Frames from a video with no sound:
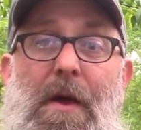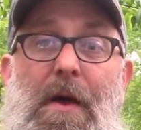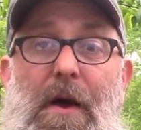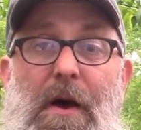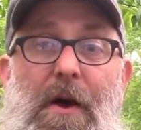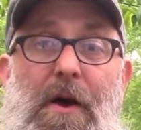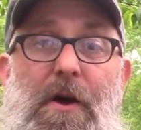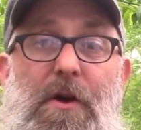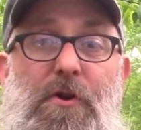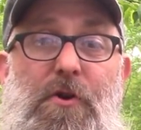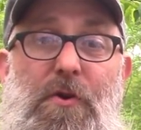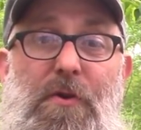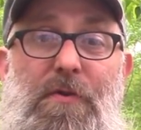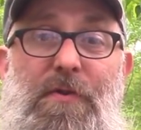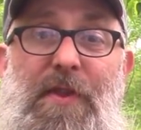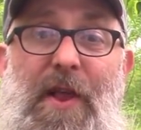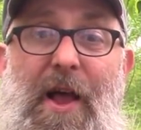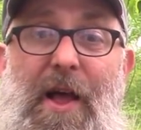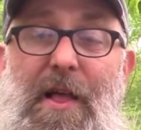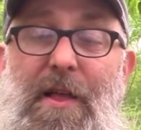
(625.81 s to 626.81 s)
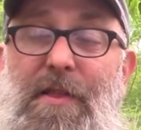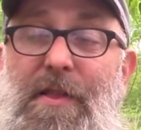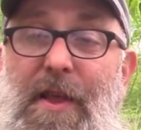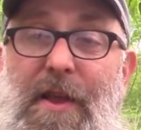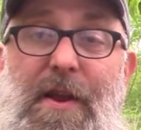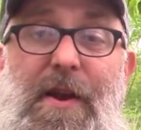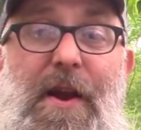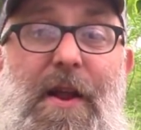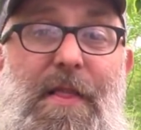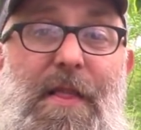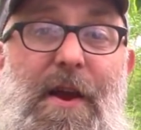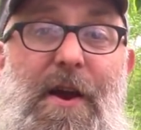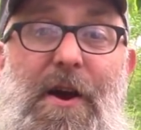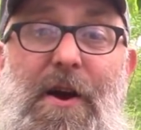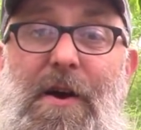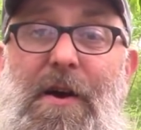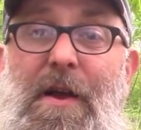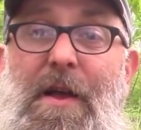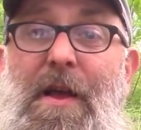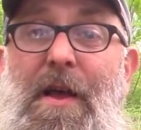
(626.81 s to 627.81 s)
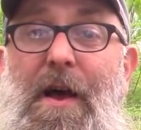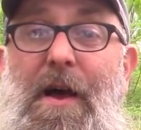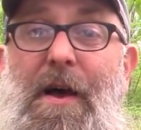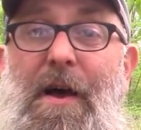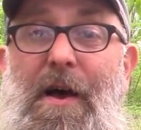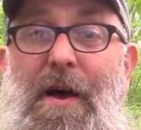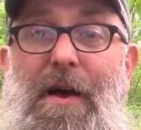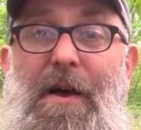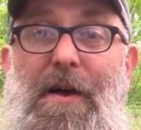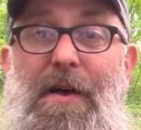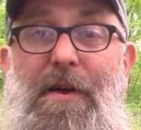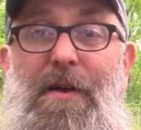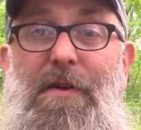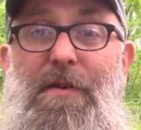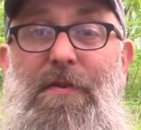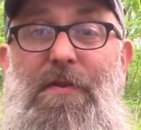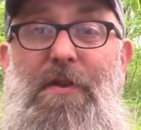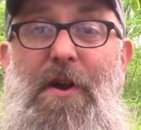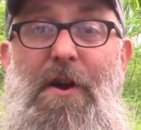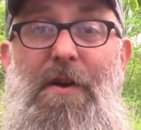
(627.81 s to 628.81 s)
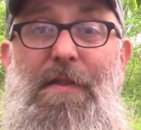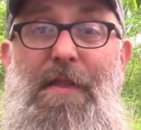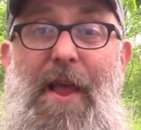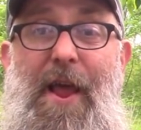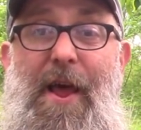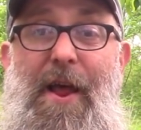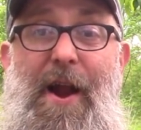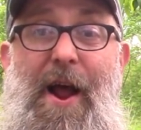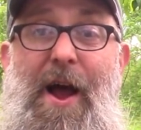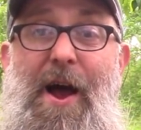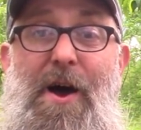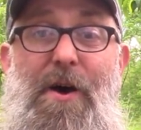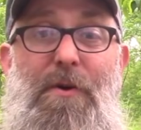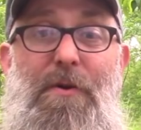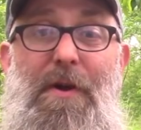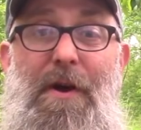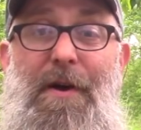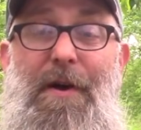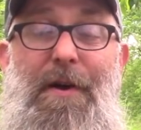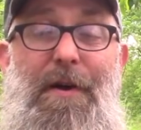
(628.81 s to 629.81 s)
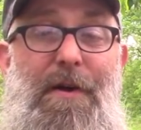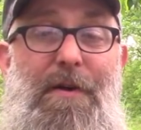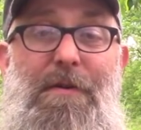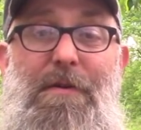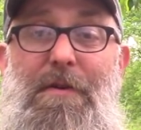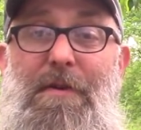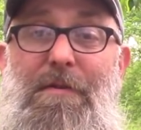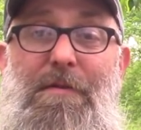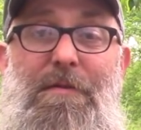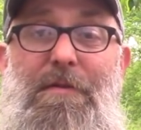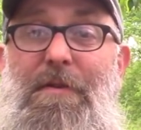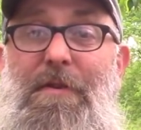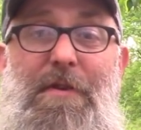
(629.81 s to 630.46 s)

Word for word: uh, Joel Salatin, and they're uh, starting that out, uh,